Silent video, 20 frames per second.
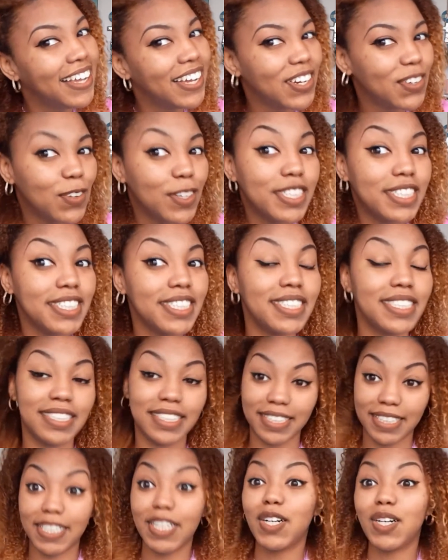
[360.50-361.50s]
which is
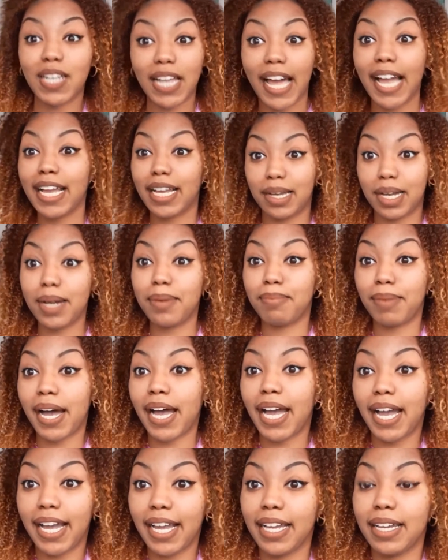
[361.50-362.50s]
still like
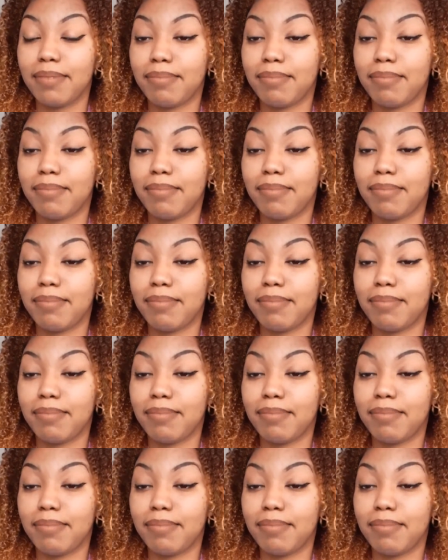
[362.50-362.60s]
my